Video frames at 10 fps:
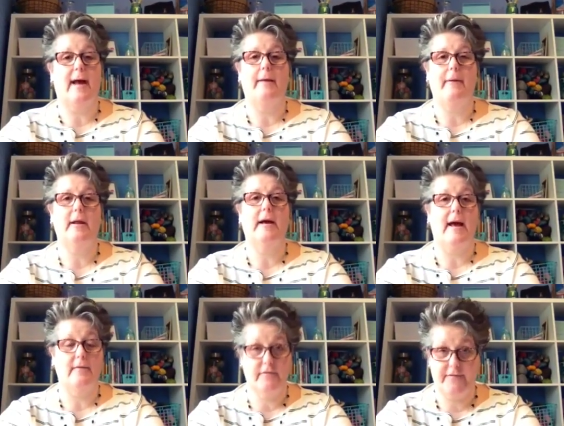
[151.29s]
I may not
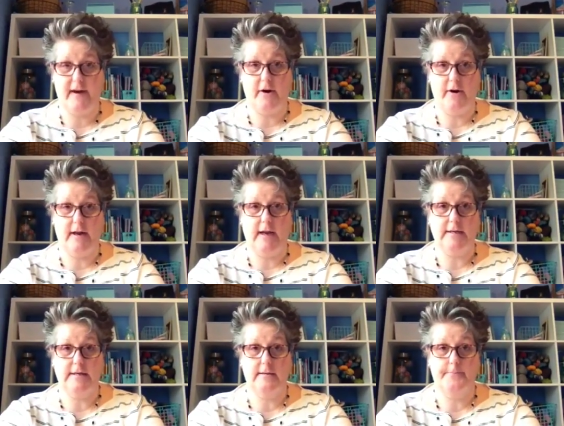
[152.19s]
have a fire at
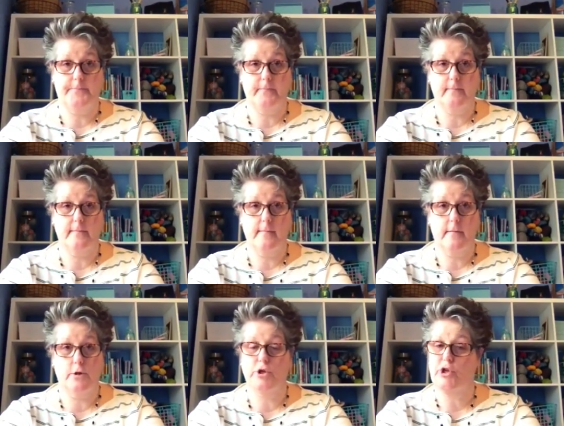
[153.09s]
night.
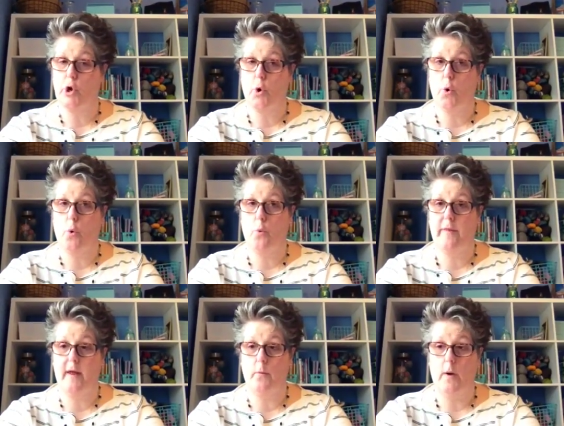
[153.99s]
So
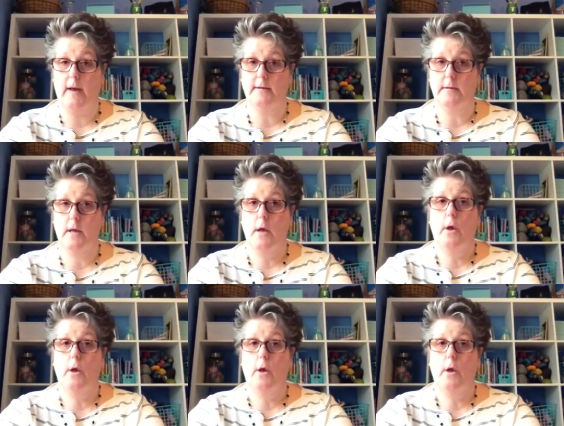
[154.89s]
then what?